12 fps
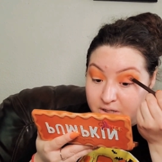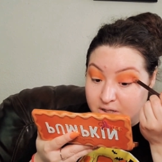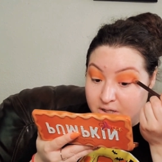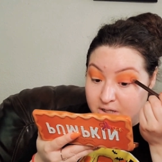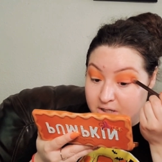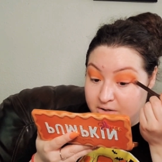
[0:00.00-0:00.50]

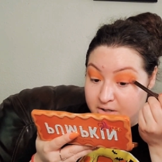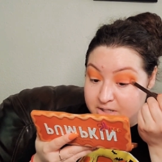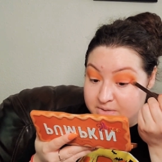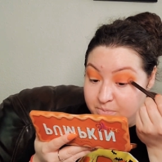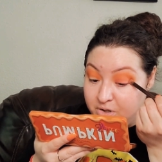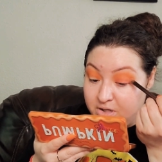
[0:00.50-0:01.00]
color is
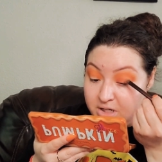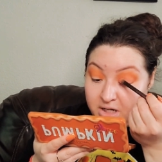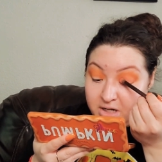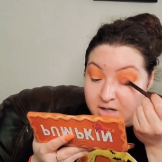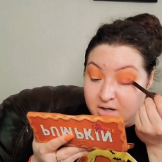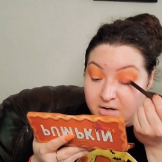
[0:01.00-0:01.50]

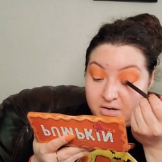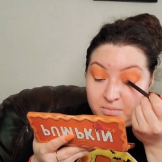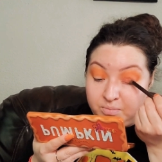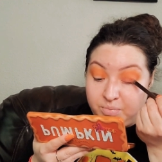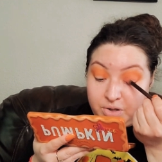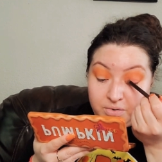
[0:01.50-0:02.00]
building
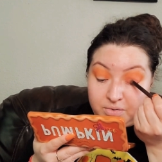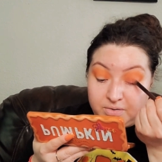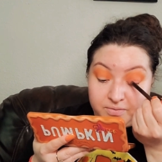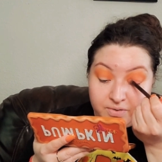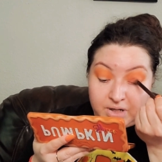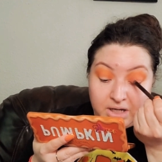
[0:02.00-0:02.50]

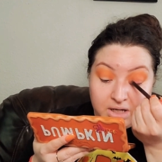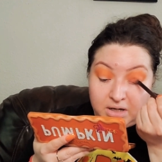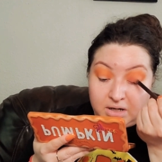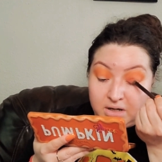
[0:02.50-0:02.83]
beautifully